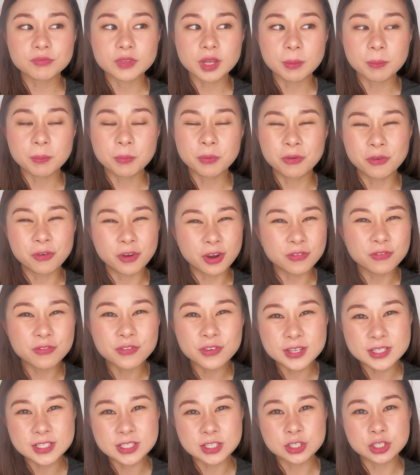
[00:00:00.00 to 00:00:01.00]

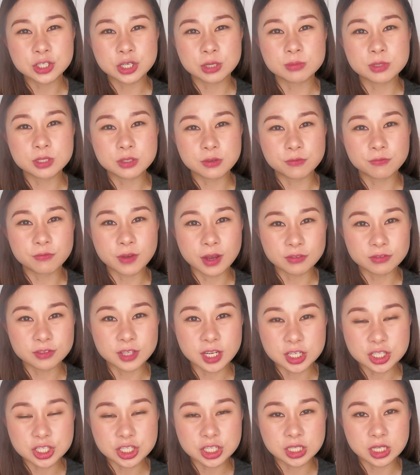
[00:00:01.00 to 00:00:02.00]
preference in terms of
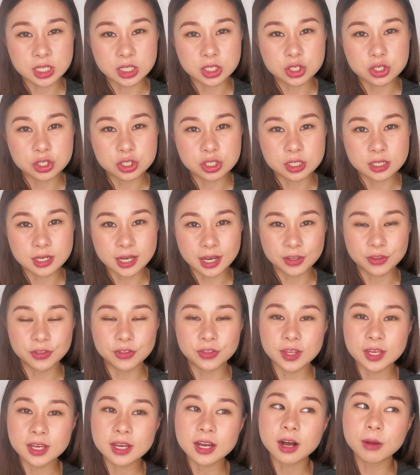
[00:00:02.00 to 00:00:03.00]
foundation and cushion, I
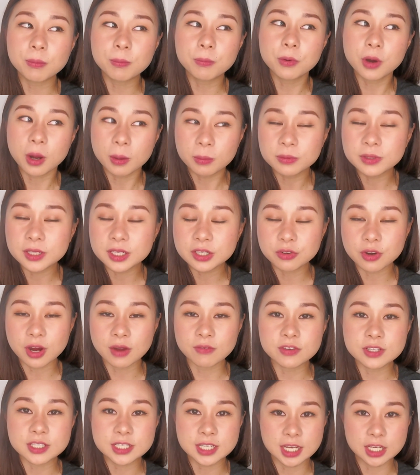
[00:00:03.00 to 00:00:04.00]
think I'll probably
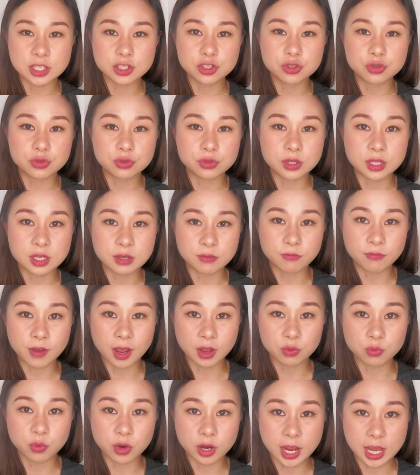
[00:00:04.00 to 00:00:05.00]
gravitate to the
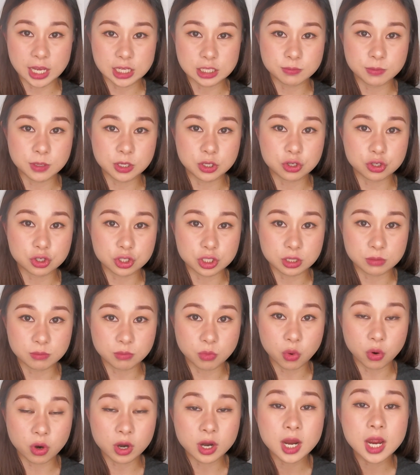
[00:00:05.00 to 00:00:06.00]
Founwear XP cushion
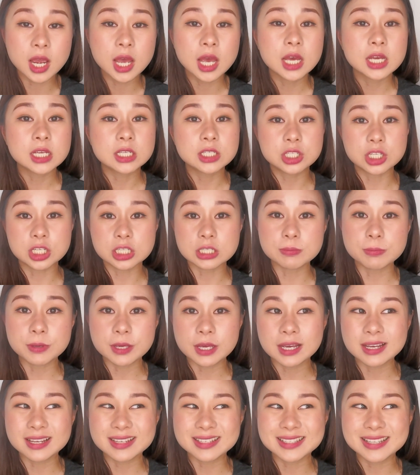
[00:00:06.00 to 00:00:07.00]
more, just
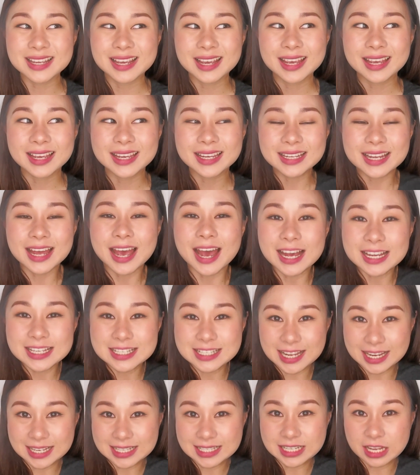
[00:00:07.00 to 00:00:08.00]
because it has
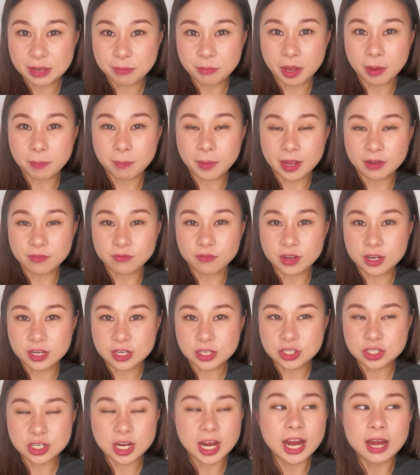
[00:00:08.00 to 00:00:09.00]
that semi-matte
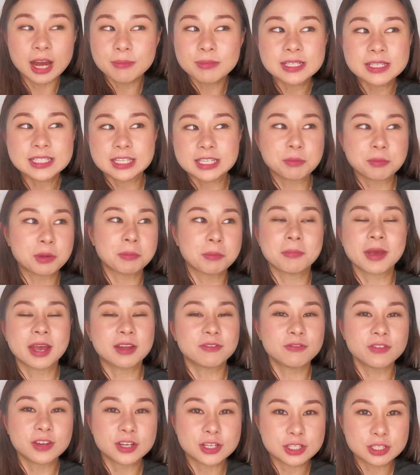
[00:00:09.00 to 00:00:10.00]
finish. I'm a semi-matte
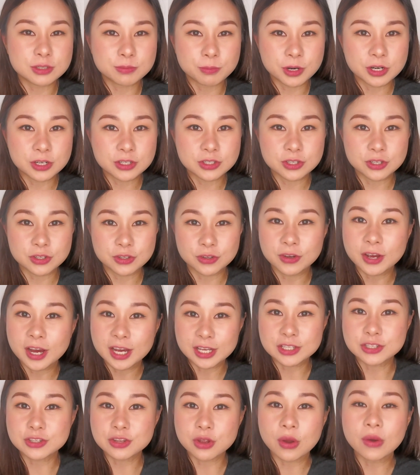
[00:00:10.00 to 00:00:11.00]
finish person, you
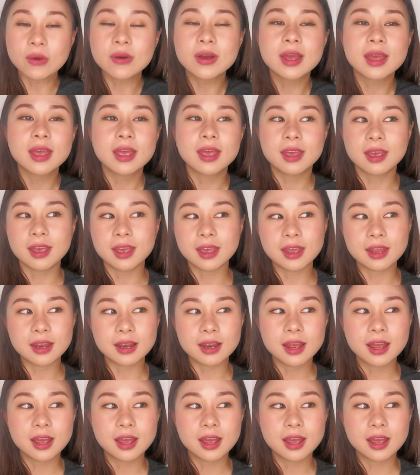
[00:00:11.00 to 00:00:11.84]
guys know. And